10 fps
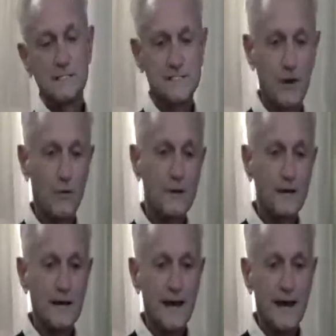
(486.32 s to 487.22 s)
So,
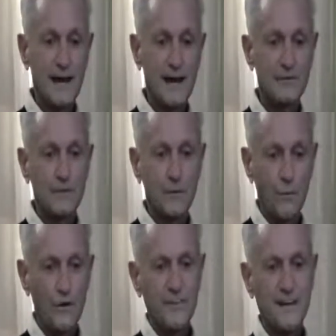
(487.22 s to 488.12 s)
and the
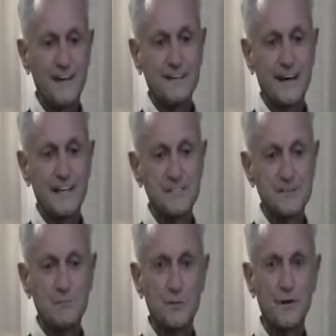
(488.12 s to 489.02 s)
one thing that is
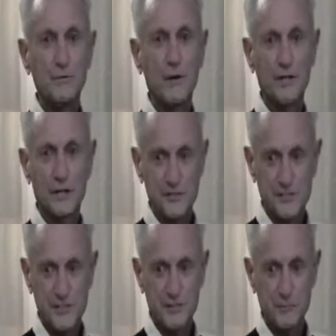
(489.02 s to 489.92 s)
pretty well
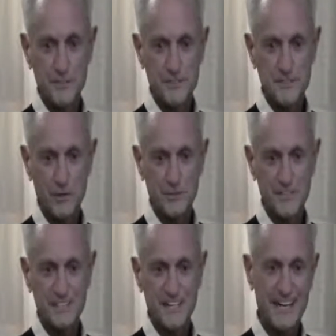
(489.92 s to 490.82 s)
understood and researched
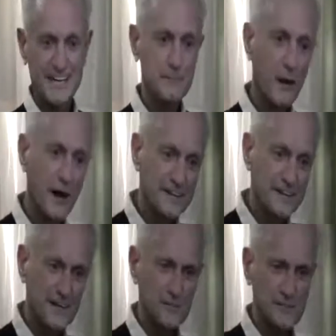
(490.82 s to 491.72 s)
is anybody
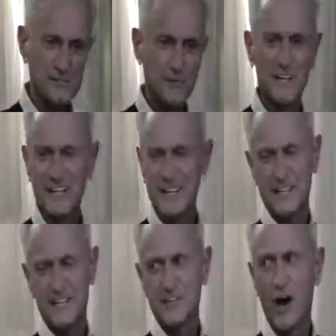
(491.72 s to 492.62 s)
that goes in for
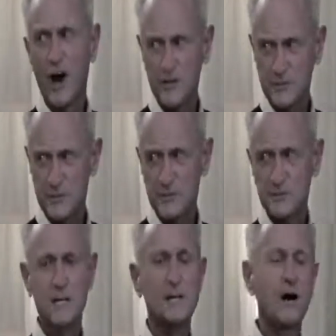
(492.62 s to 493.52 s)
any
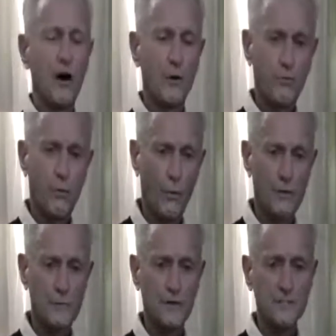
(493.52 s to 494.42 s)
doctor's
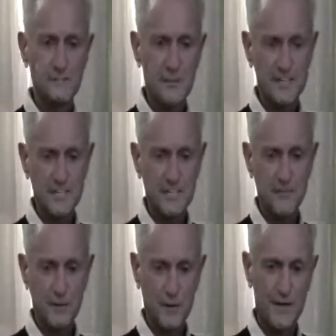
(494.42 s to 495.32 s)
appointment, especially if
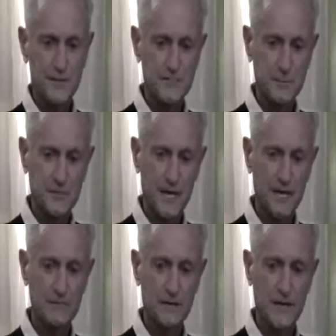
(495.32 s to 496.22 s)
they're going to have some kind
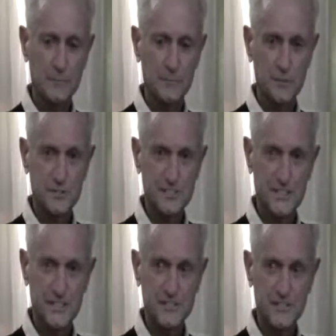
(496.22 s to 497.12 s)
of a
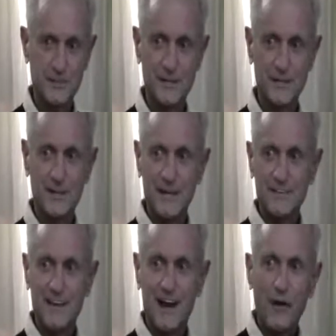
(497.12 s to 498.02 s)
procedure,
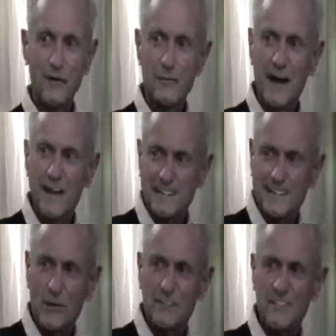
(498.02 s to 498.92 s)
they automatically
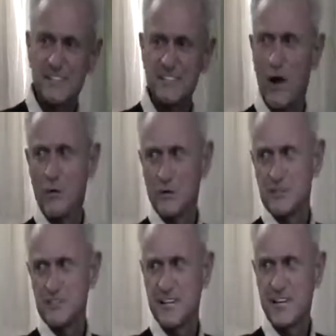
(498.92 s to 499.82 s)
go into this altered
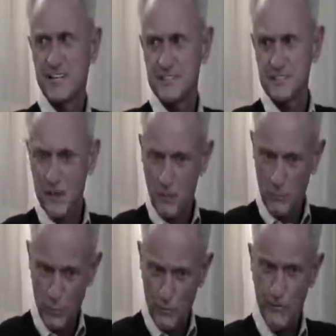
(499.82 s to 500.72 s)
state, this
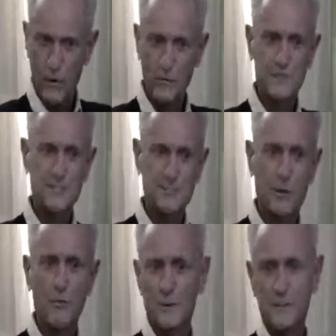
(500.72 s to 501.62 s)
more focused,
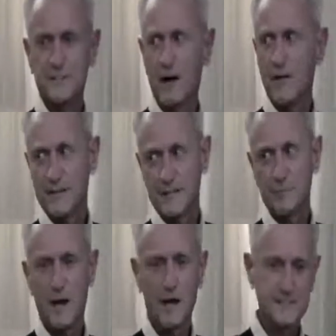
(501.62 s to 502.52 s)
what we would call a
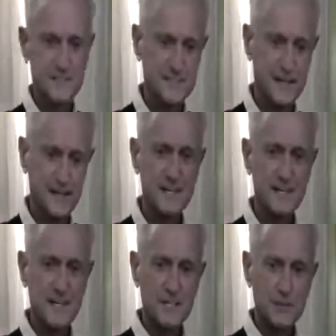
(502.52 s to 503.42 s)
hypnotic state.
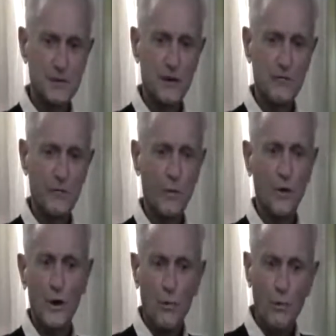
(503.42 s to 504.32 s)
So therefore,
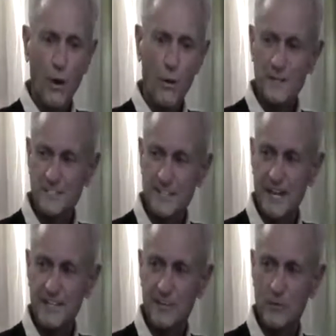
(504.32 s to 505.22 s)
what we
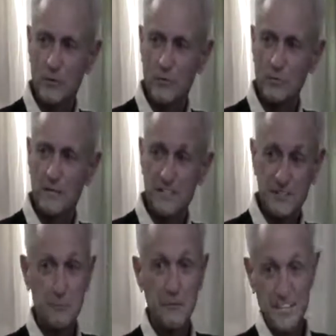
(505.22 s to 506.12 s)
say to them,
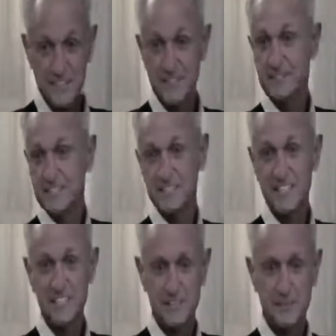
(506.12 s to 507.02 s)
especially
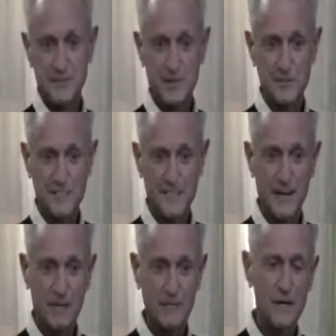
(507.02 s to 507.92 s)
physicians, because they
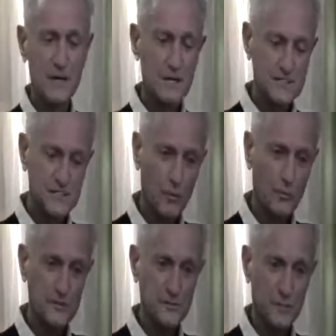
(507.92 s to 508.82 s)
have so
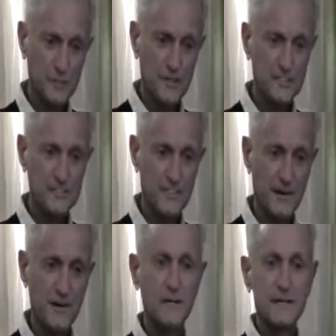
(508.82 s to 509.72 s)
much preeminence
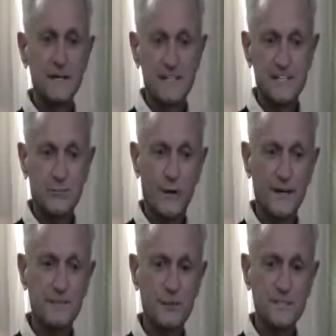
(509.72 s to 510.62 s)
there, is
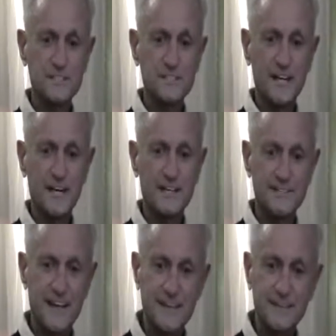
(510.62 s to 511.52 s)
whatever we say,
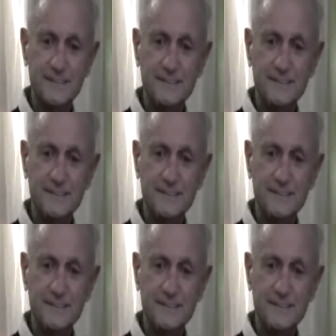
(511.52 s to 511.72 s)
they